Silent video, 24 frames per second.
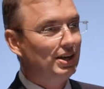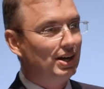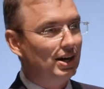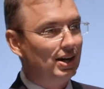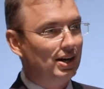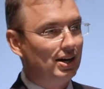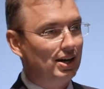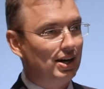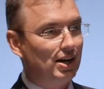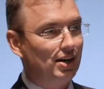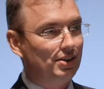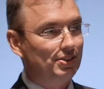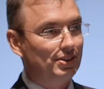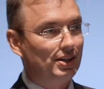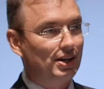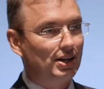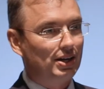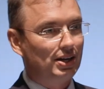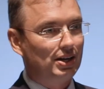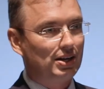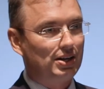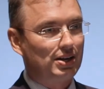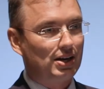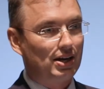
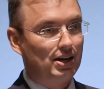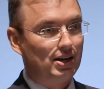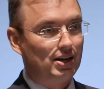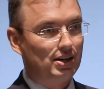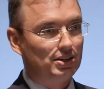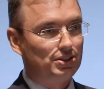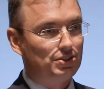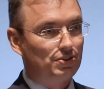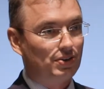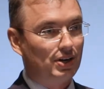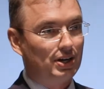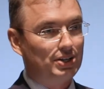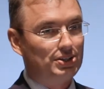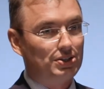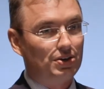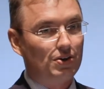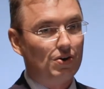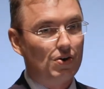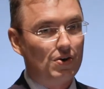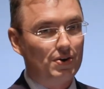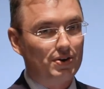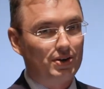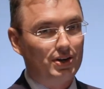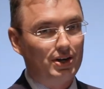Unlike
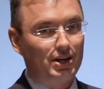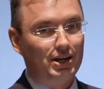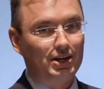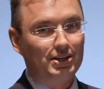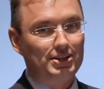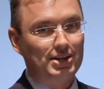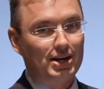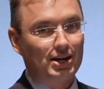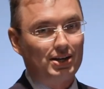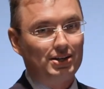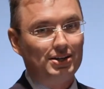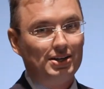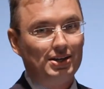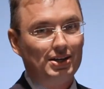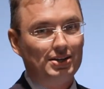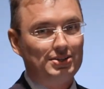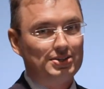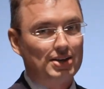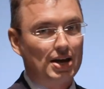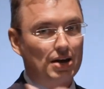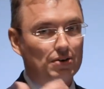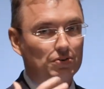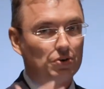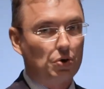traditional auditing techniques
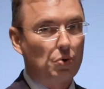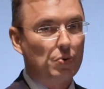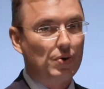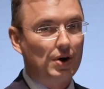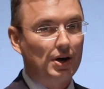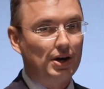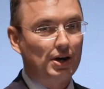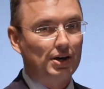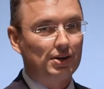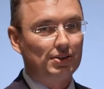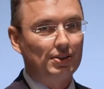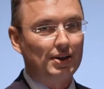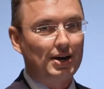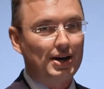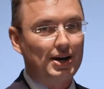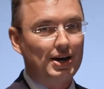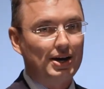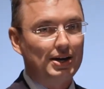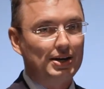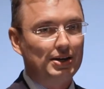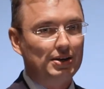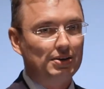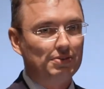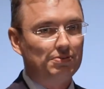that require a
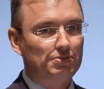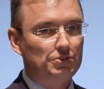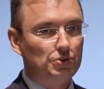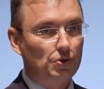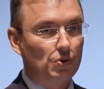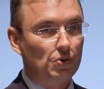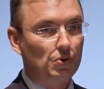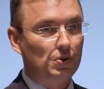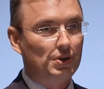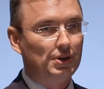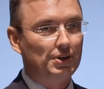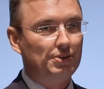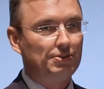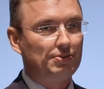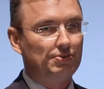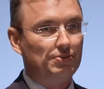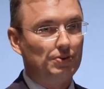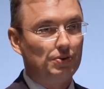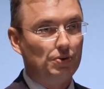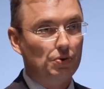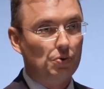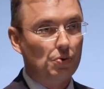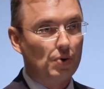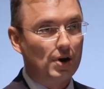lot of trolling
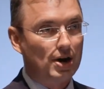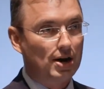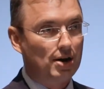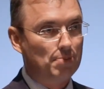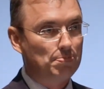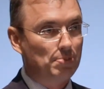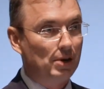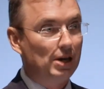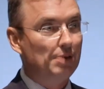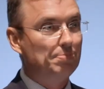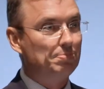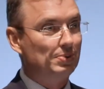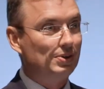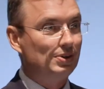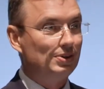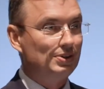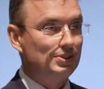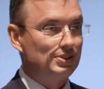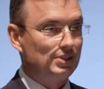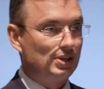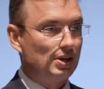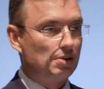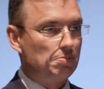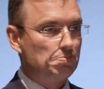through
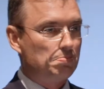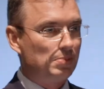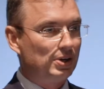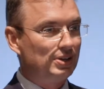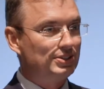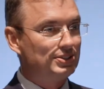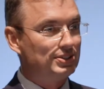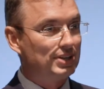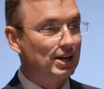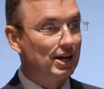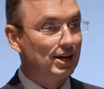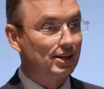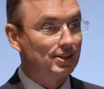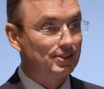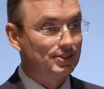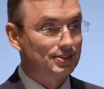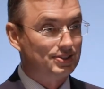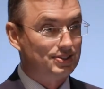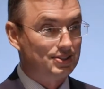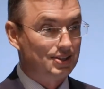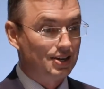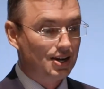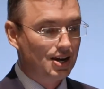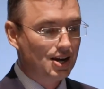papers, like big
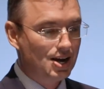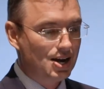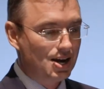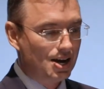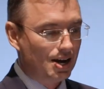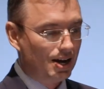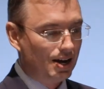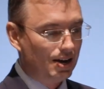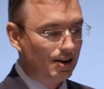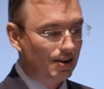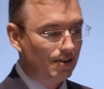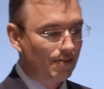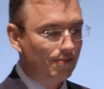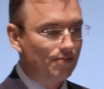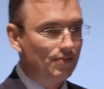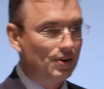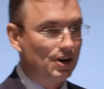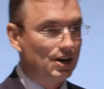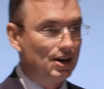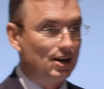stacks of